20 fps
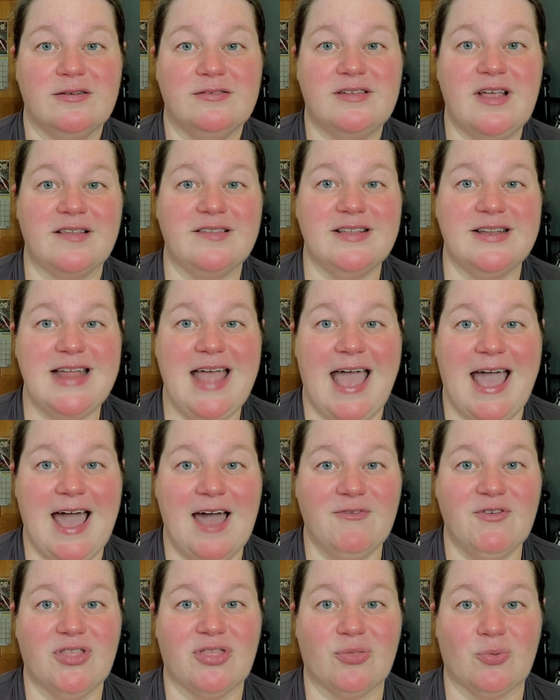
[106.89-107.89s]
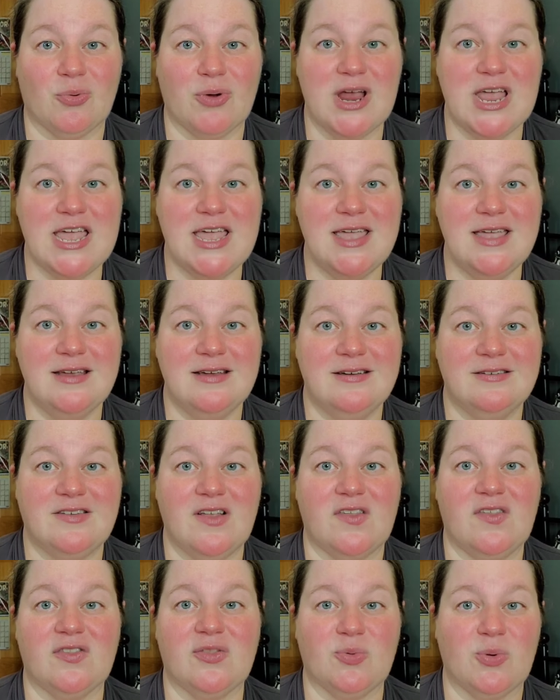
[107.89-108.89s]
Doesn't it have a 3?
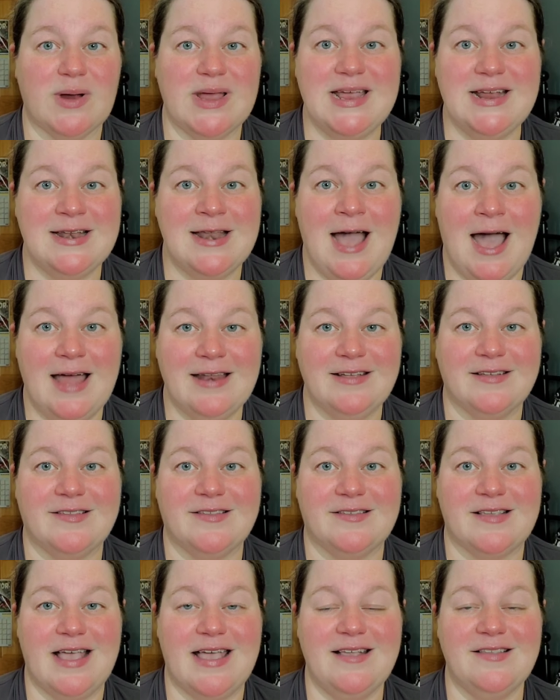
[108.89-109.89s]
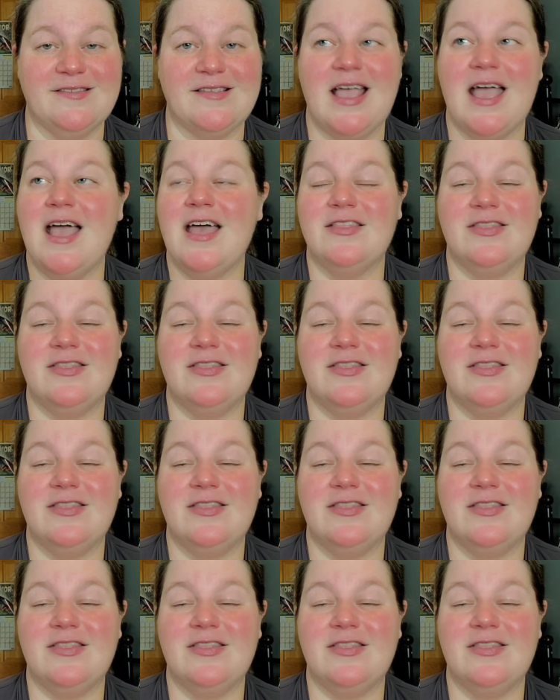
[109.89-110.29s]
Does 3 not exist?